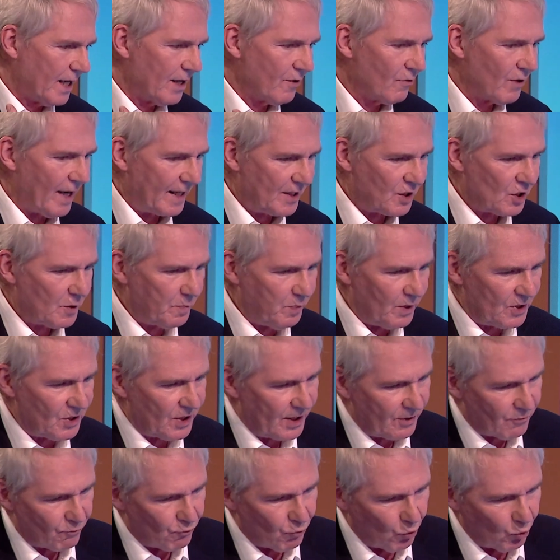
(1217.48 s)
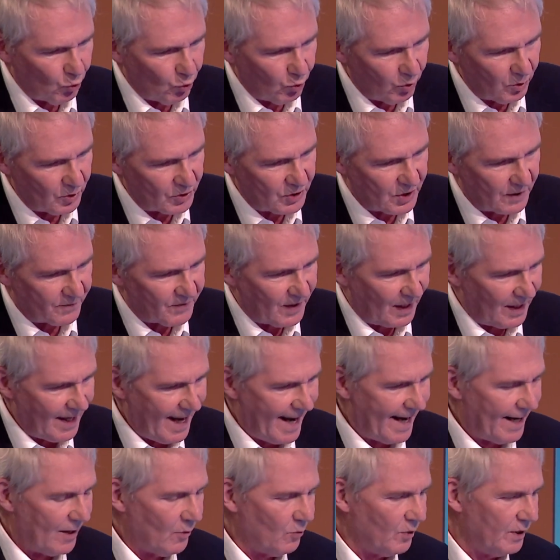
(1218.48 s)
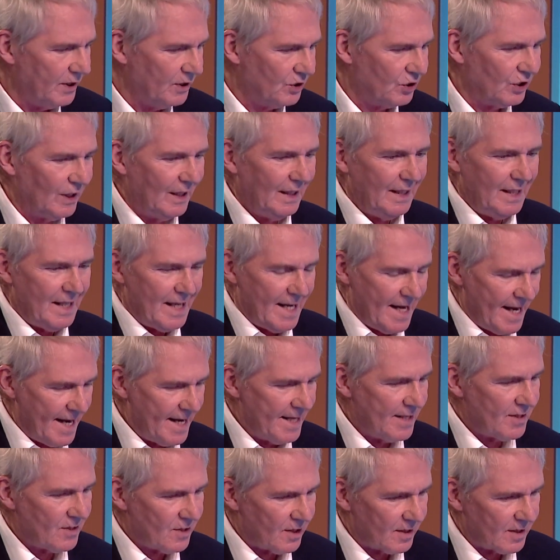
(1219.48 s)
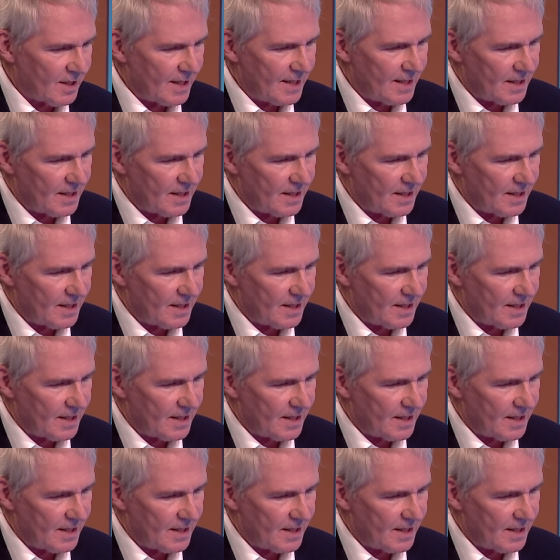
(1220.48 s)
explicit rules of the language into these